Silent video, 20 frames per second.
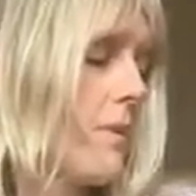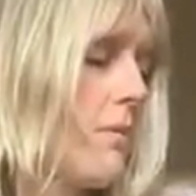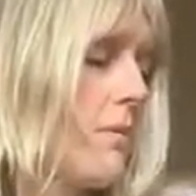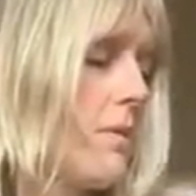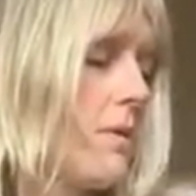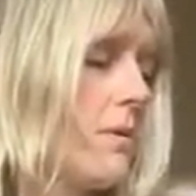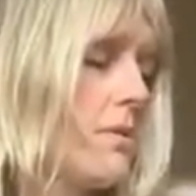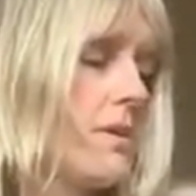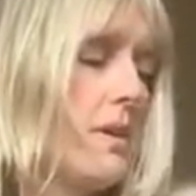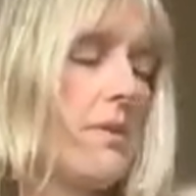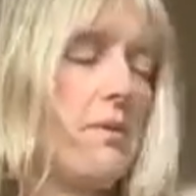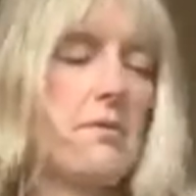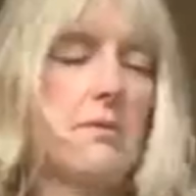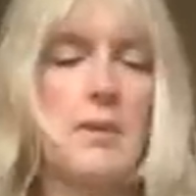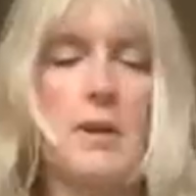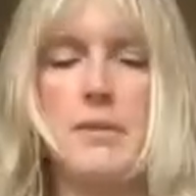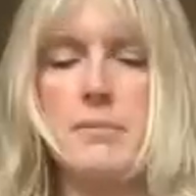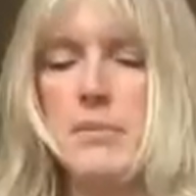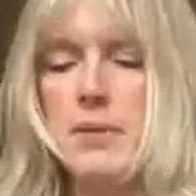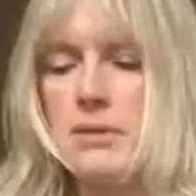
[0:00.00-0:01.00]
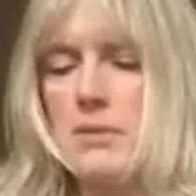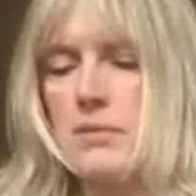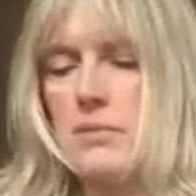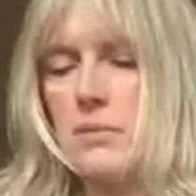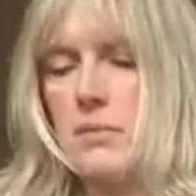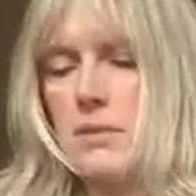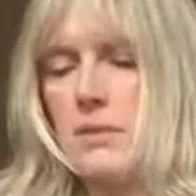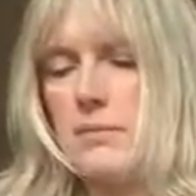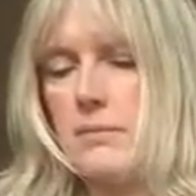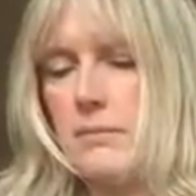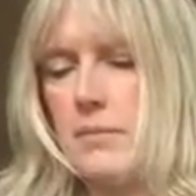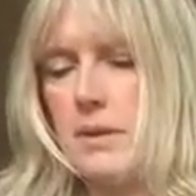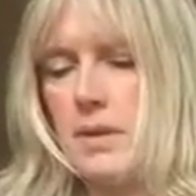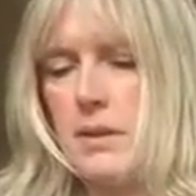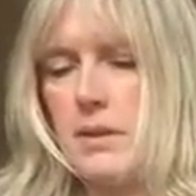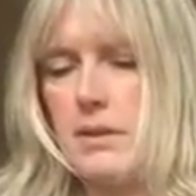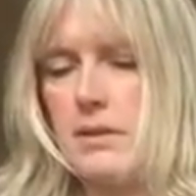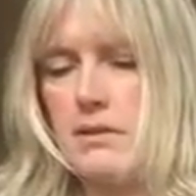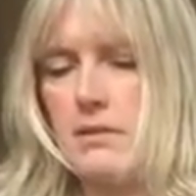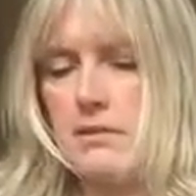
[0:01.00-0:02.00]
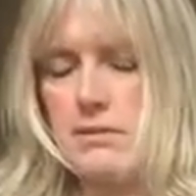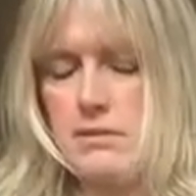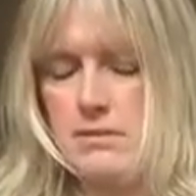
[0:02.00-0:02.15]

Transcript: We've got to have a romance one, haven't we?